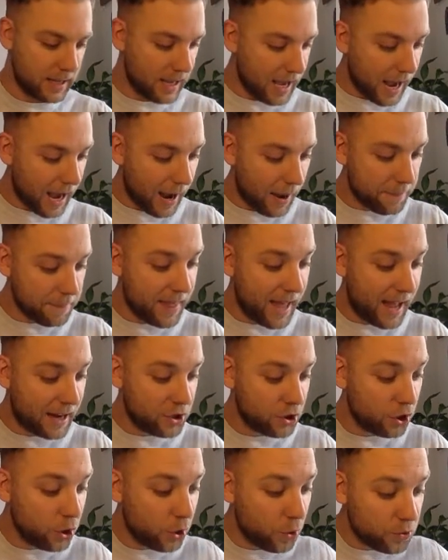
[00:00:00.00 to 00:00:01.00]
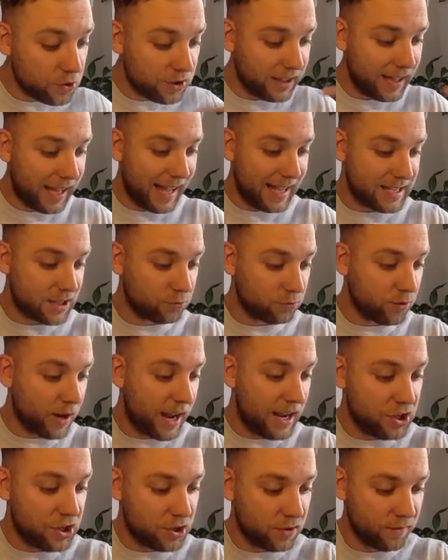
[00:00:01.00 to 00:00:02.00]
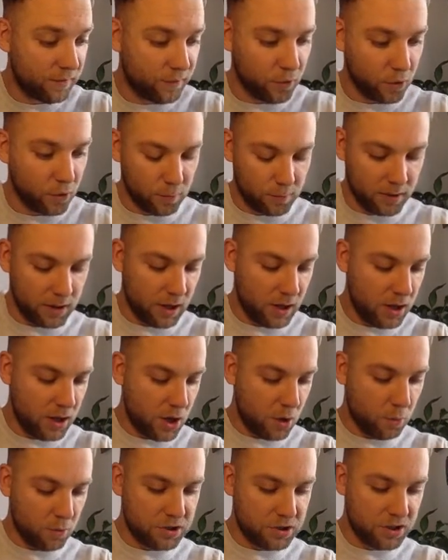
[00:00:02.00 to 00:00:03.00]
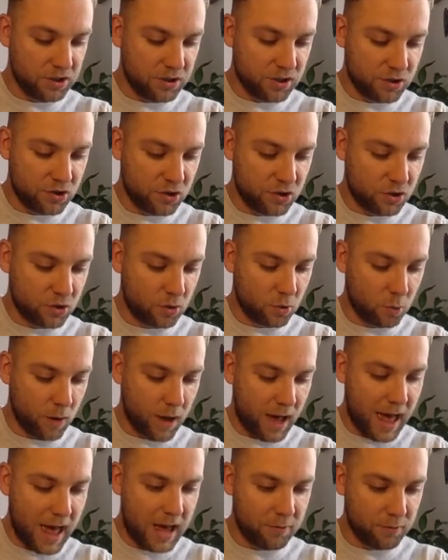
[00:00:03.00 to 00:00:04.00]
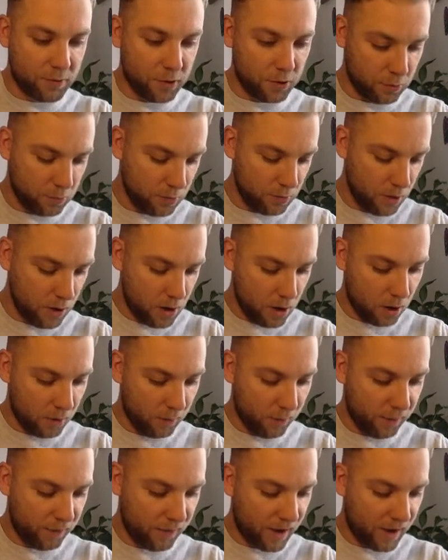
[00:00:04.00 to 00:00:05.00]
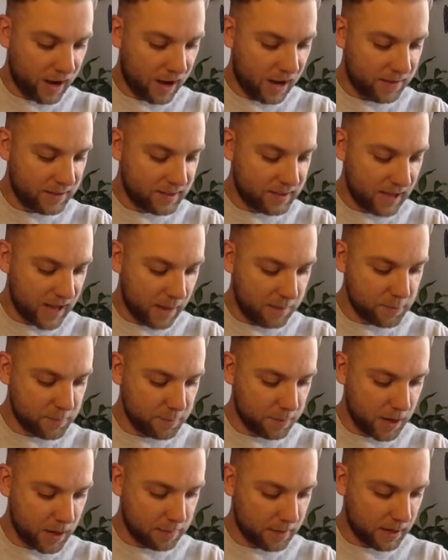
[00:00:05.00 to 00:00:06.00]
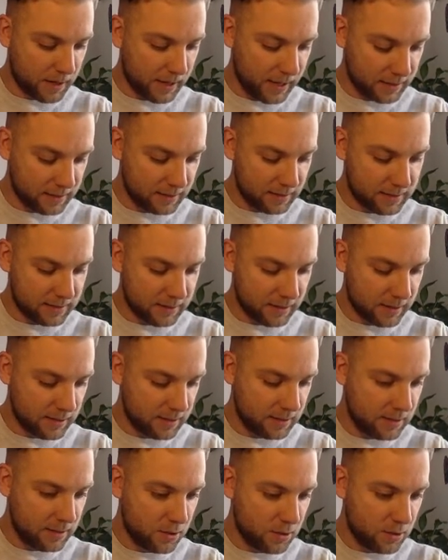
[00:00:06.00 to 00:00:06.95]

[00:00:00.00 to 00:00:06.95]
And then using the iteration formula, which is the square root of 5 times by my answer,